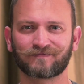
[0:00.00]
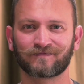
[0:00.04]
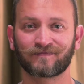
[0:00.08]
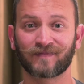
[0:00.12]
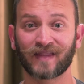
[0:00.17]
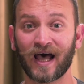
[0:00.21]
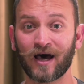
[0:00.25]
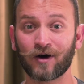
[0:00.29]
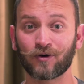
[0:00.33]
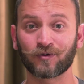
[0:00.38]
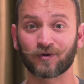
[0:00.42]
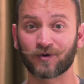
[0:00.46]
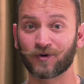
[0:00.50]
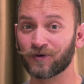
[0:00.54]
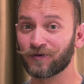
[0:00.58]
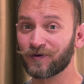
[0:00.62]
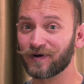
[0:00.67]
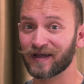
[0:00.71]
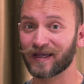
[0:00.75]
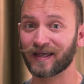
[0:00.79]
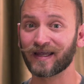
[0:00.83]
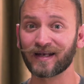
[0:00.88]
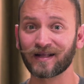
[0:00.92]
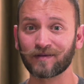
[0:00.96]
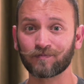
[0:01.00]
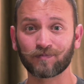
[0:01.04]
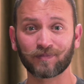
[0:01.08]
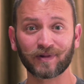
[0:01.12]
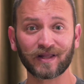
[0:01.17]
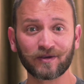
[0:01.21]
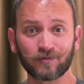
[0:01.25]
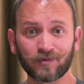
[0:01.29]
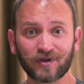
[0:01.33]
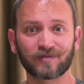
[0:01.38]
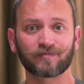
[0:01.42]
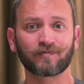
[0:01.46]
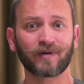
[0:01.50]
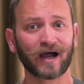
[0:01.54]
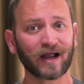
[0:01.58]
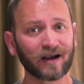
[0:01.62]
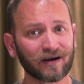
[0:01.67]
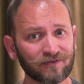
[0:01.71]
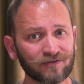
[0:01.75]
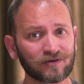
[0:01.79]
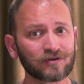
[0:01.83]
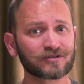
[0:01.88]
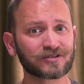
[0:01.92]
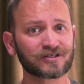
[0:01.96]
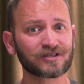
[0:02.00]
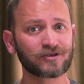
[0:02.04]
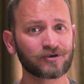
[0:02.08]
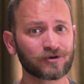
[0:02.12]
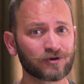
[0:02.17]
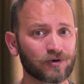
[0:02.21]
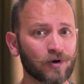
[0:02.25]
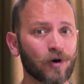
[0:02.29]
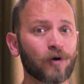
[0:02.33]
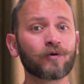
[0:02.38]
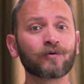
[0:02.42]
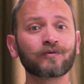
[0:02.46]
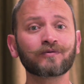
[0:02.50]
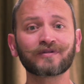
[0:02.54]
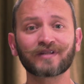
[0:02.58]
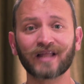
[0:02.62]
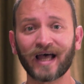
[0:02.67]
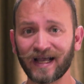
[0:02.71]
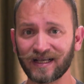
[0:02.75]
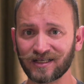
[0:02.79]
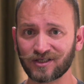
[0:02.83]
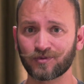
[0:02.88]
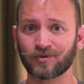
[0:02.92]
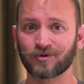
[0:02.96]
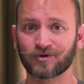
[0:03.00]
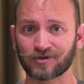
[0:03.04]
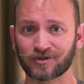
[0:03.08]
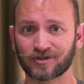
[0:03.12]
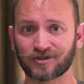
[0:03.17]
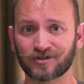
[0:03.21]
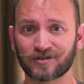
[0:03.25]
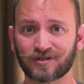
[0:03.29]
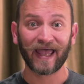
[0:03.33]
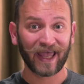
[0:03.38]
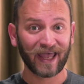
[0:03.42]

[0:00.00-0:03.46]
Now go ahead and play with variables in your own dashboards.